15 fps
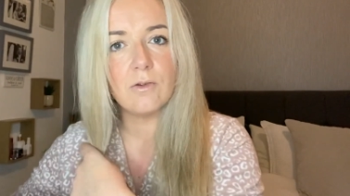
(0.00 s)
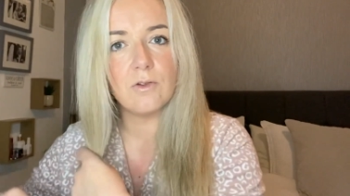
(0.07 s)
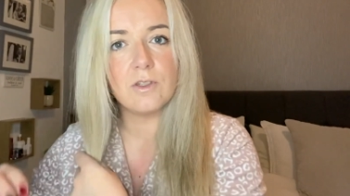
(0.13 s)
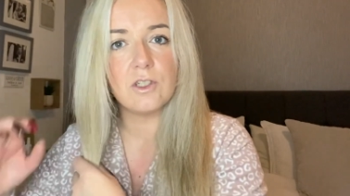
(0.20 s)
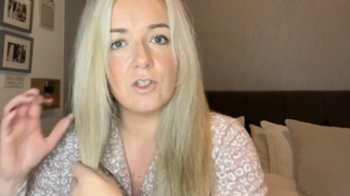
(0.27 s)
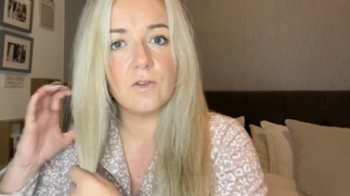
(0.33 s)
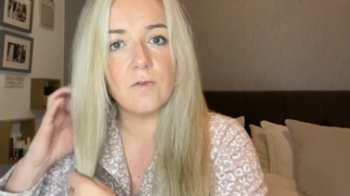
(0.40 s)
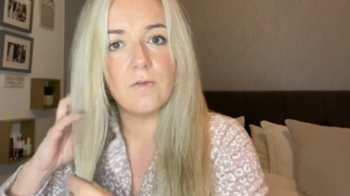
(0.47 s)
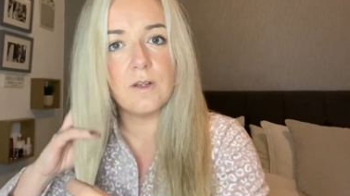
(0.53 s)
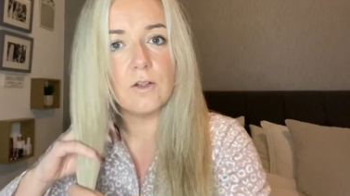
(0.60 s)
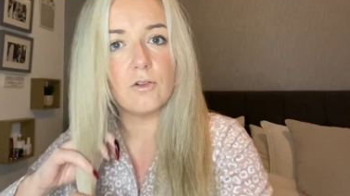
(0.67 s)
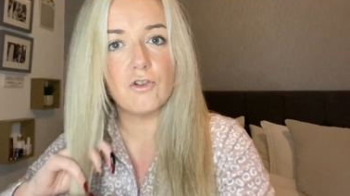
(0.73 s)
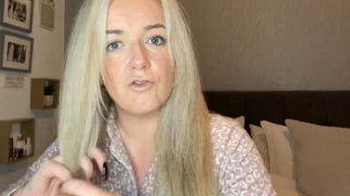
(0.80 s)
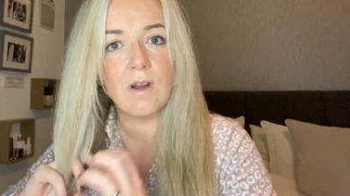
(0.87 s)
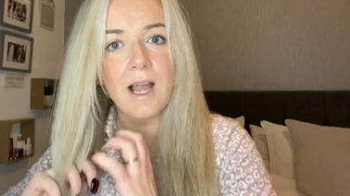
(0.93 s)
doesn't
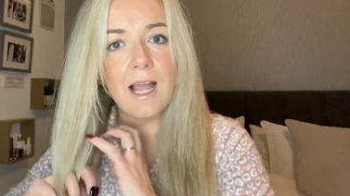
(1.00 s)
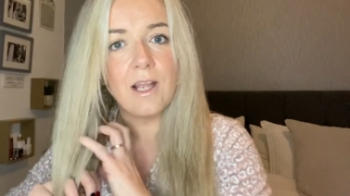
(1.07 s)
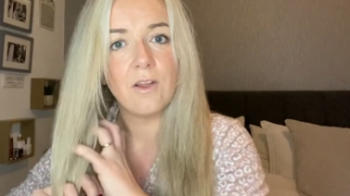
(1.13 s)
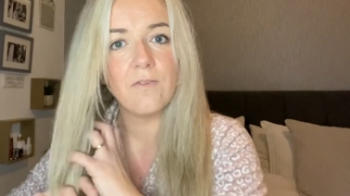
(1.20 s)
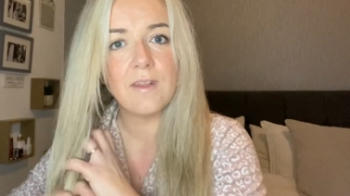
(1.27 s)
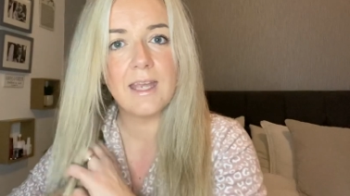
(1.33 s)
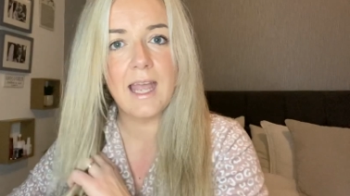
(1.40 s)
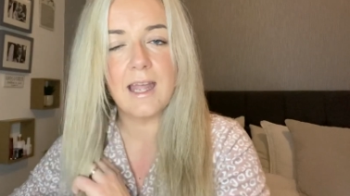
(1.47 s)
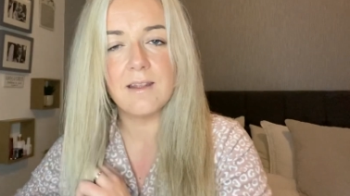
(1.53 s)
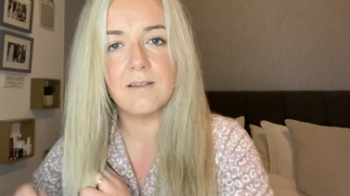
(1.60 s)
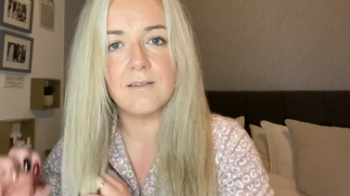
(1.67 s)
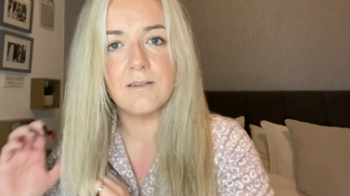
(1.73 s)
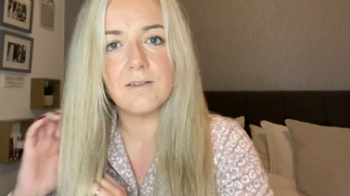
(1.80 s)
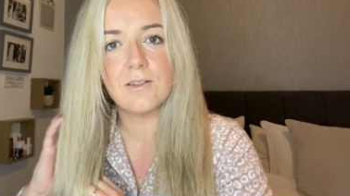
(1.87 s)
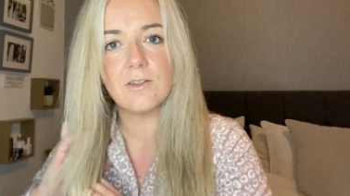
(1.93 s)
feel dry on the
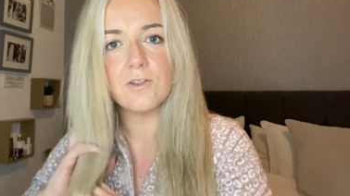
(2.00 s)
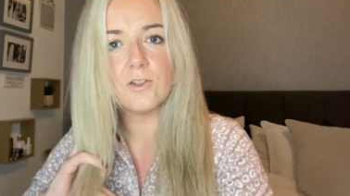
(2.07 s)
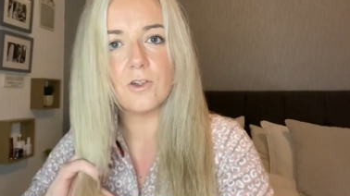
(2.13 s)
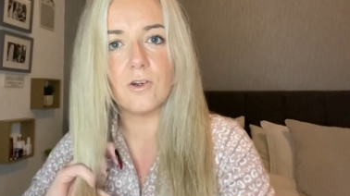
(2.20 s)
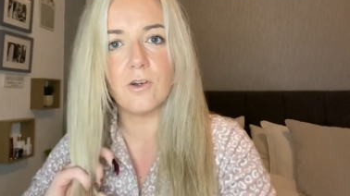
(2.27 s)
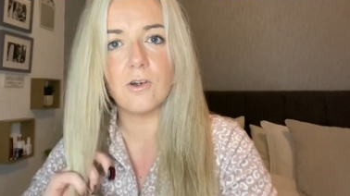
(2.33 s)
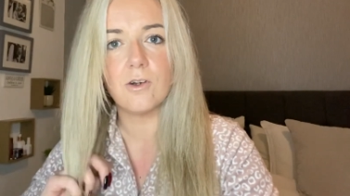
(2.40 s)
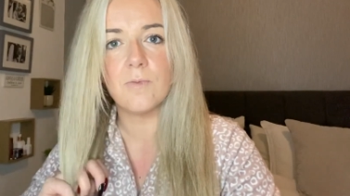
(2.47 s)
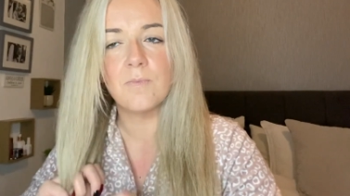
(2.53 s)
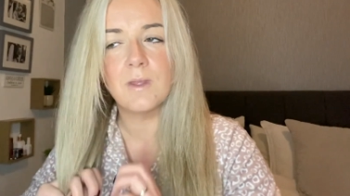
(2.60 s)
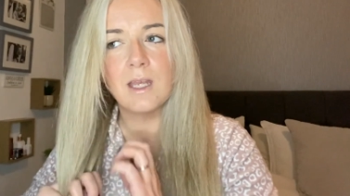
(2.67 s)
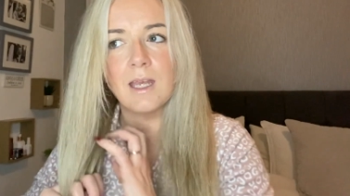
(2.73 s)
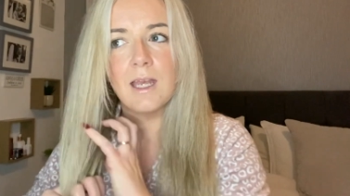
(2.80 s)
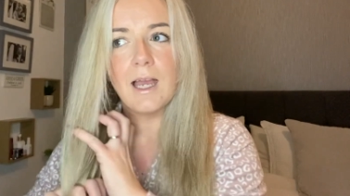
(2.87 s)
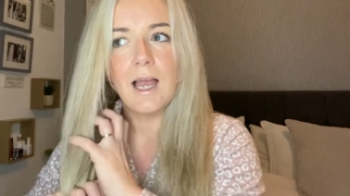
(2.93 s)
ends, so
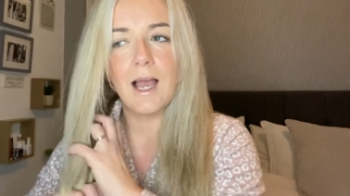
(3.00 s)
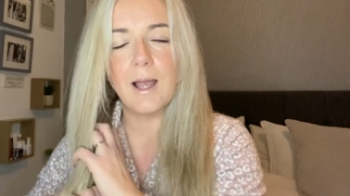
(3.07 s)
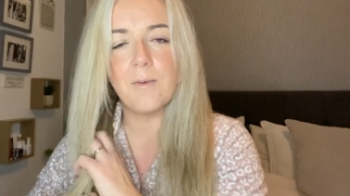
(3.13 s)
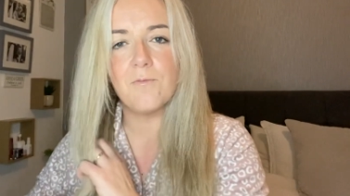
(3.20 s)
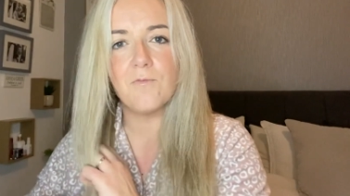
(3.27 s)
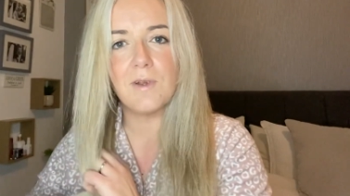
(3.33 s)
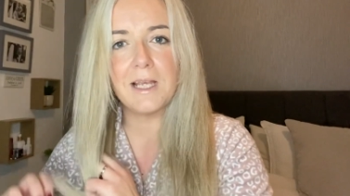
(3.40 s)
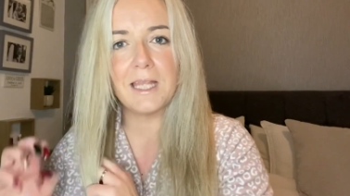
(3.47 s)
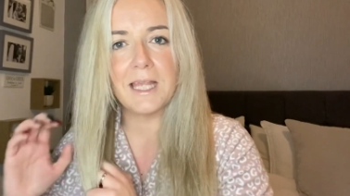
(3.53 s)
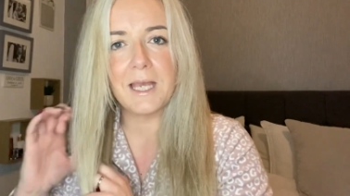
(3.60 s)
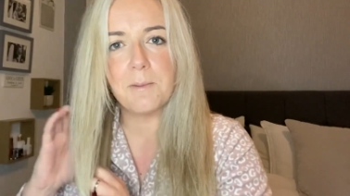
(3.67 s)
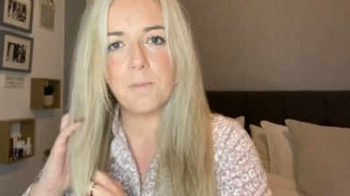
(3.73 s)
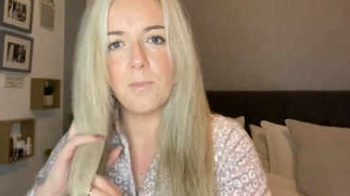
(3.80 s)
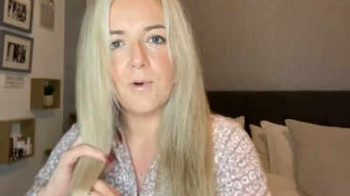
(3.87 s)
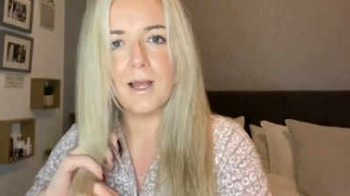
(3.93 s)
I'm really
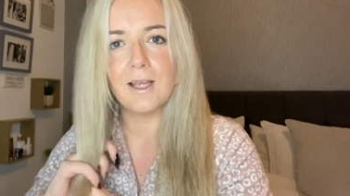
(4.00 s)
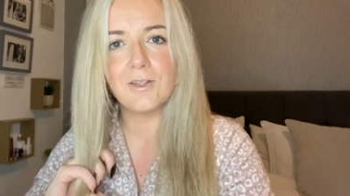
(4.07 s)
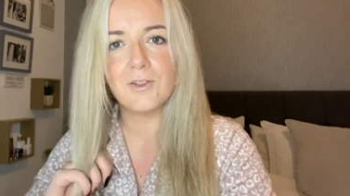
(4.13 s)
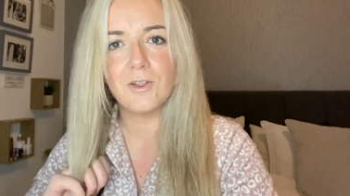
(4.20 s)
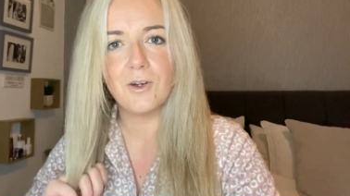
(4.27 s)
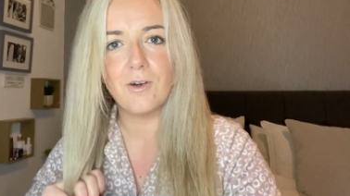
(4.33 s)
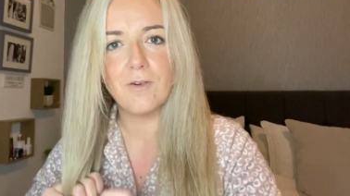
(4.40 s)
impressed so